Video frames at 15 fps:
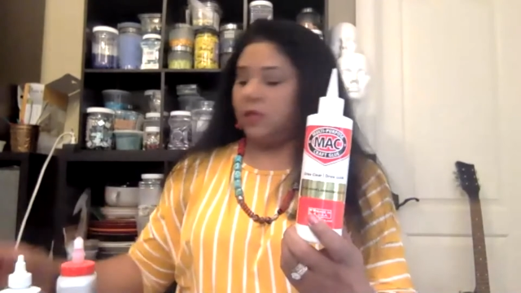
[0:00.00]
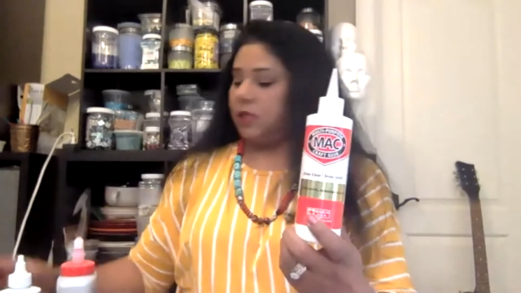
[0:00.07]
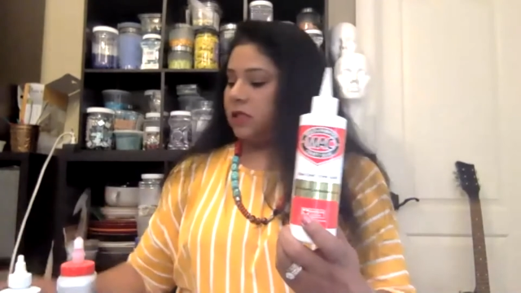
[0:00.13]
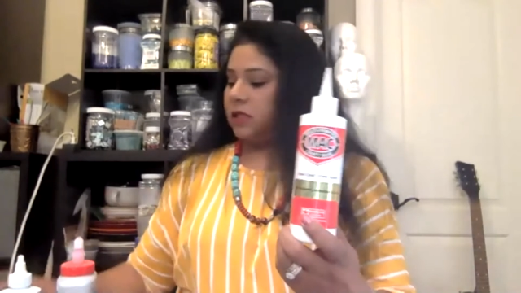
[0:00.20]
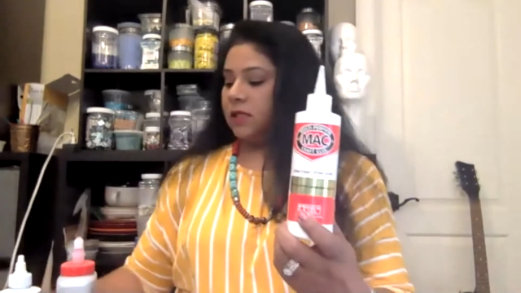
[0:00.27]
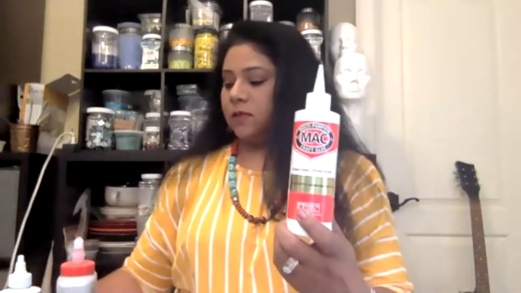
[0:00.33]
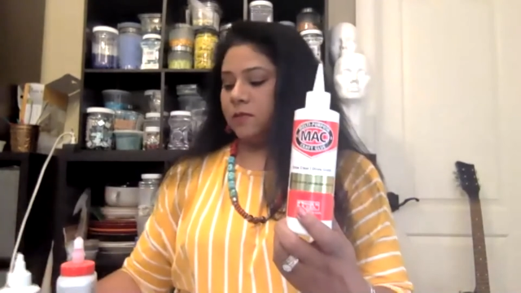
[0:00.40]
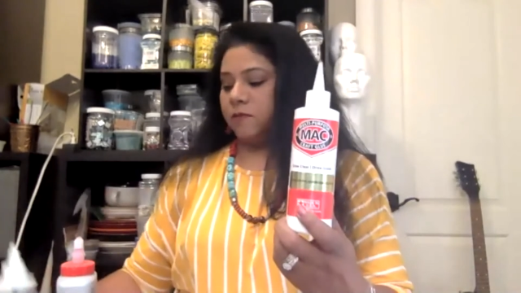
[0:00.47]

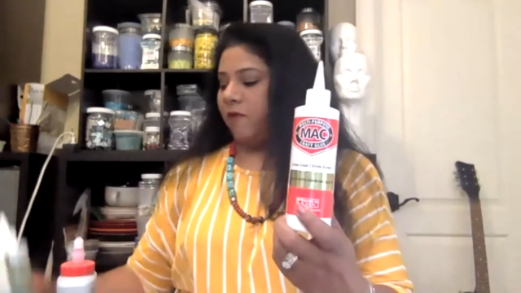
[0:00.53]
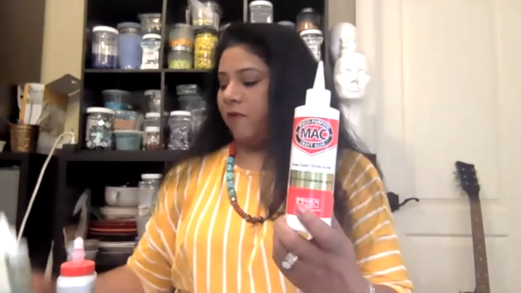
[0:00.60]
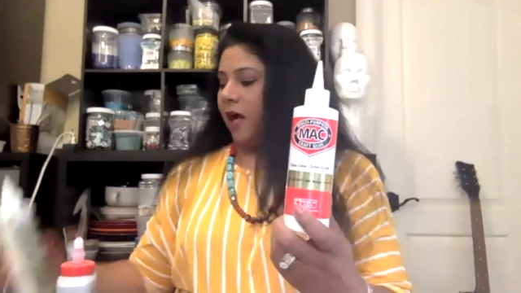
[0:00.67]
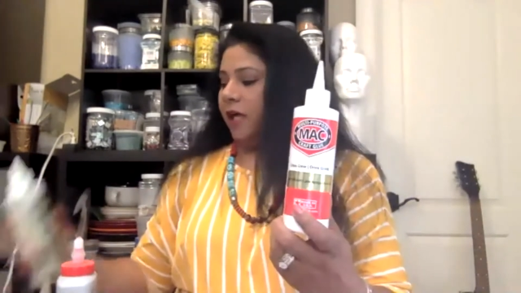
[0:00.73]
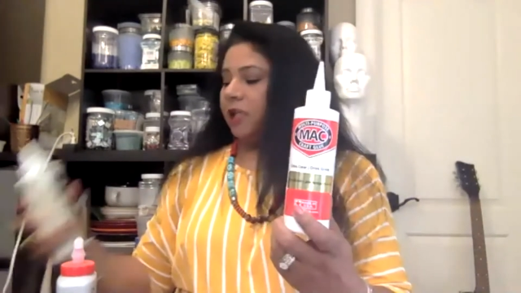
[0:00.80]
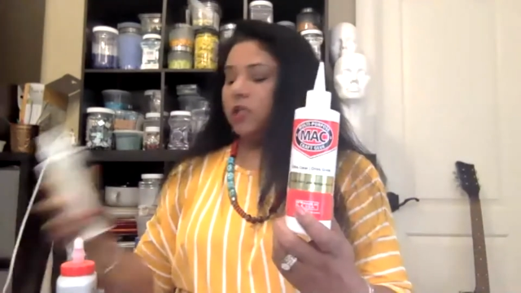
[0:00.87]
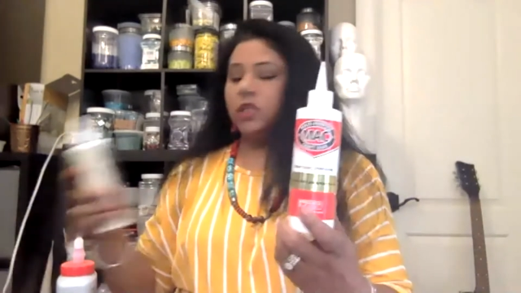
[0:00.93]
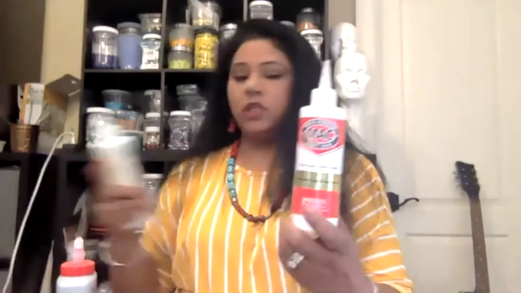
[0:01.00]
This is
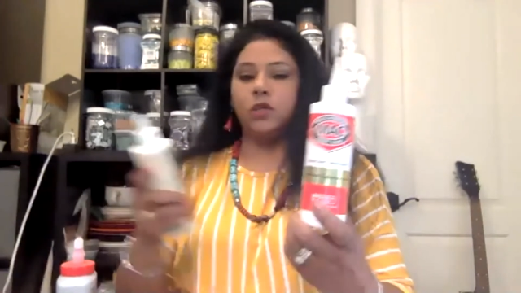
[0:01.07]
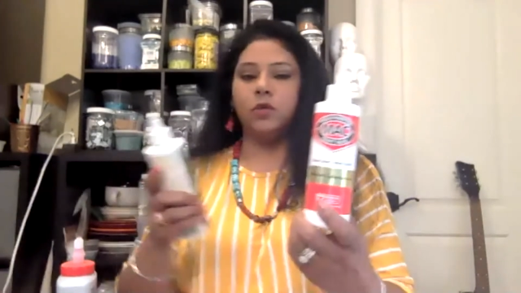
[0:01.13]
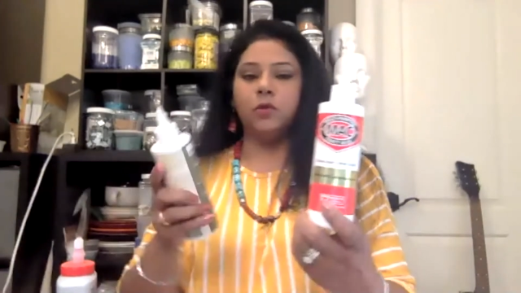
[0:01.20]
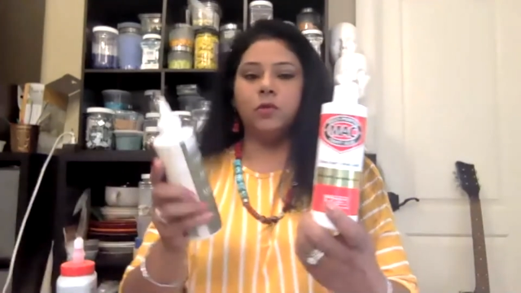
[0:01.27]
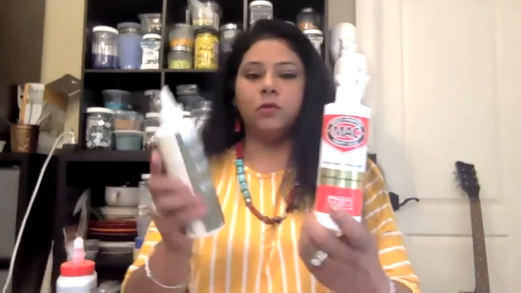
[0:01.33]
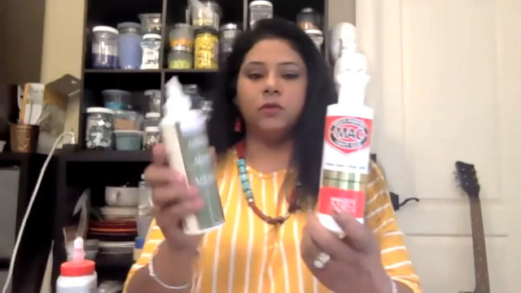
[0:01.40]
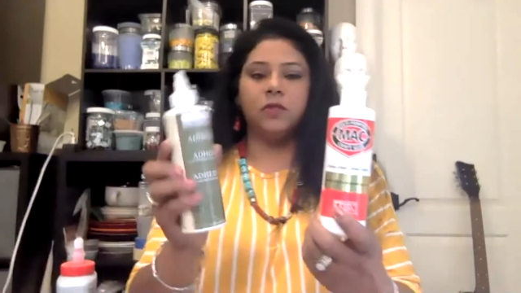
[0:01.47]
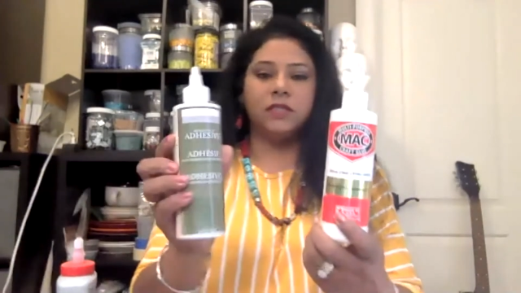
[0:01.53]
fine
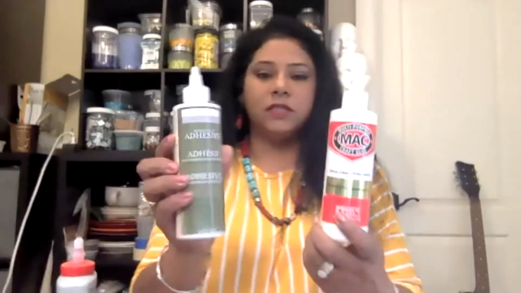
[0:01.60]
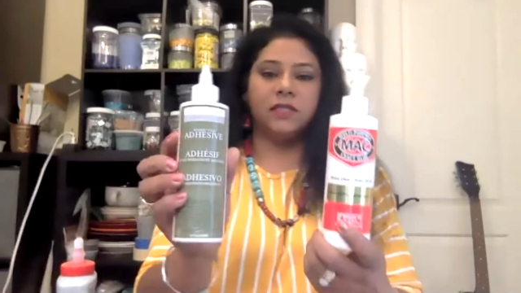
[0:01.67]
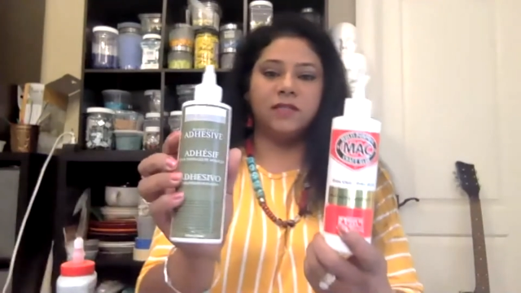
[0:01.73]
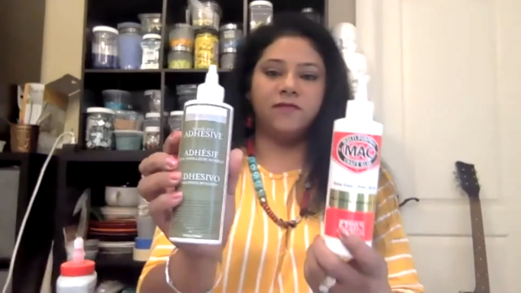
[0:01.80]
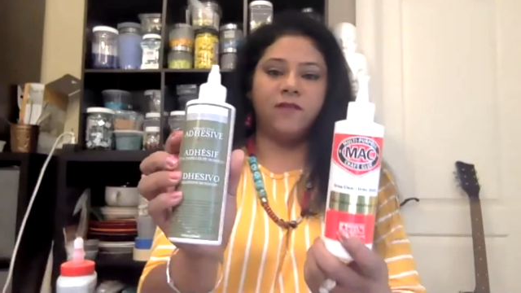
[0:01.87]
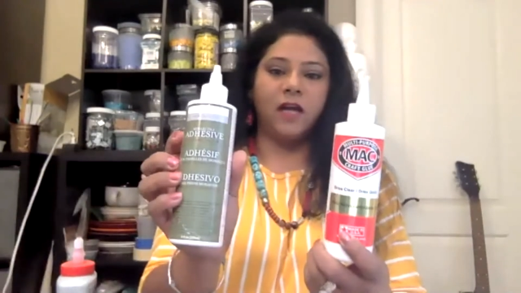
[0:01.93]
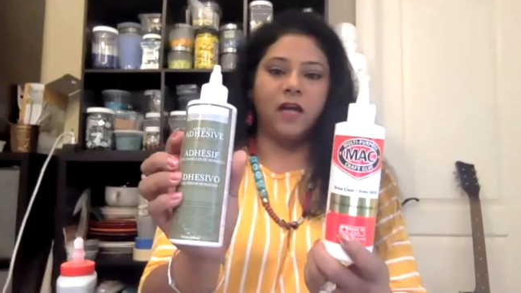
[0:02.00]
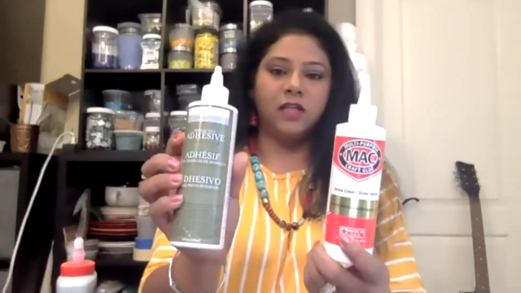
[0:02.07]
too. This
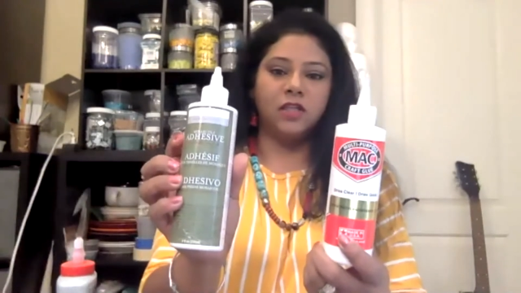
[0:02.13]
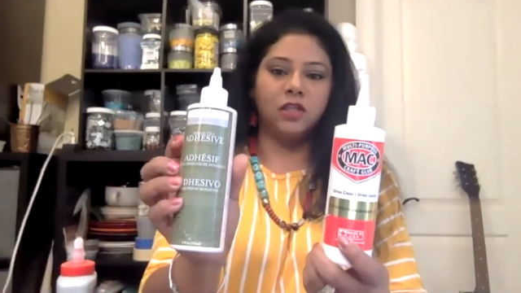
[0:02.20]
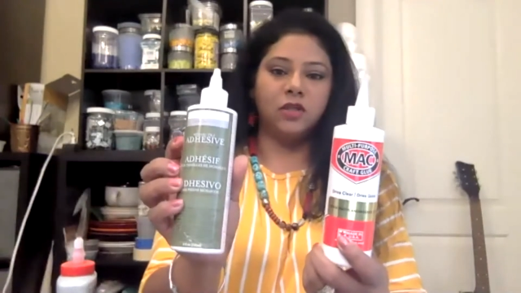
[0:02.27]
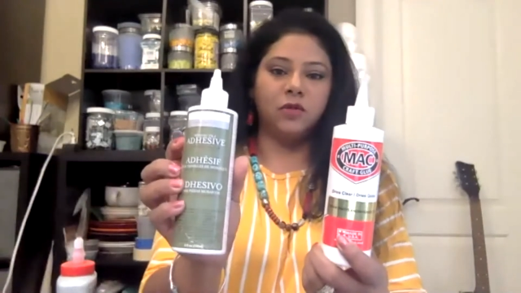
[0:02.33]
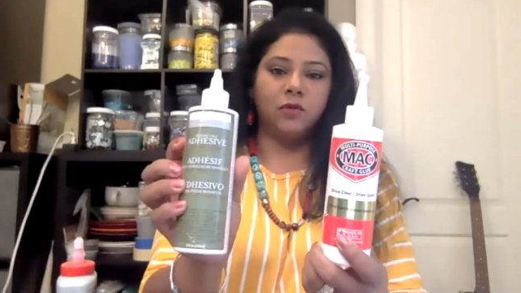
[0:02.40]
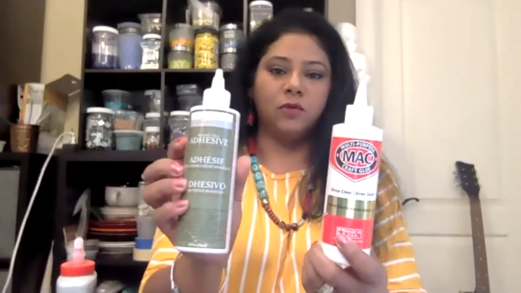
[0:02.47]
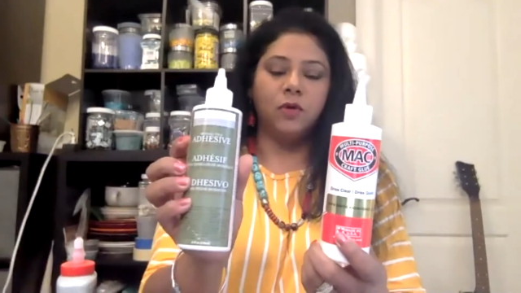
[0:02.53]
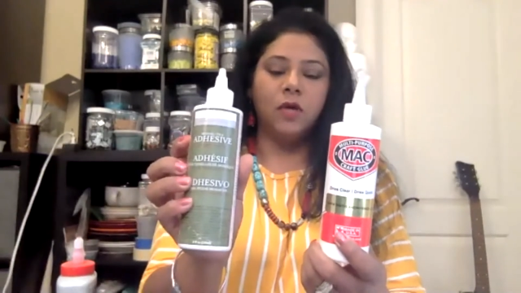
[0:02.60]
is fine
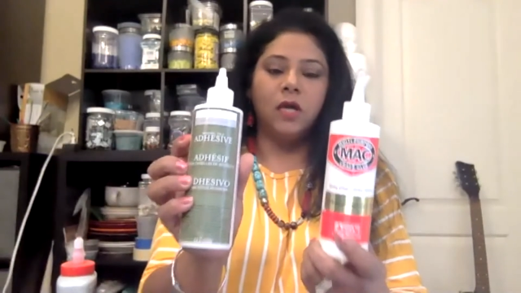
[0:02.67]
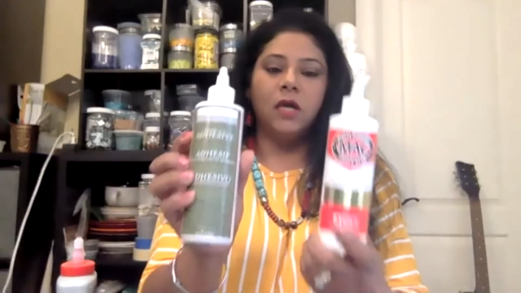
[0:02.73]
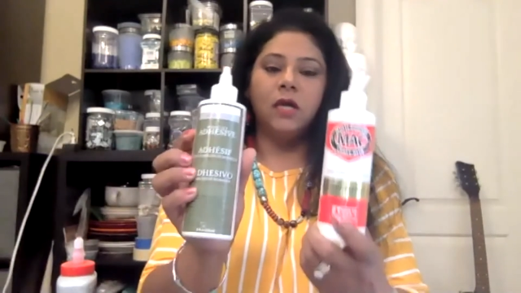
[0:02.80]
too.